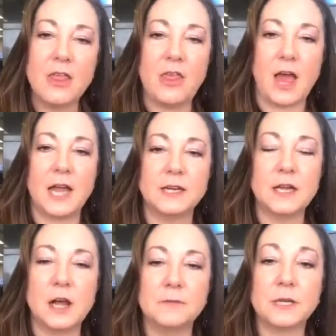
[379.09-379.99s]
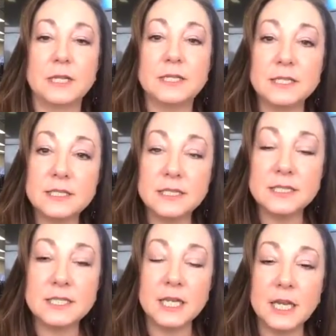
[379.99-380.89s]
that
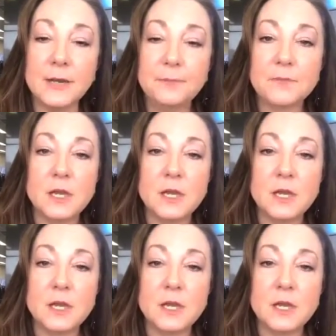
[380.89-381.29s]
consistency,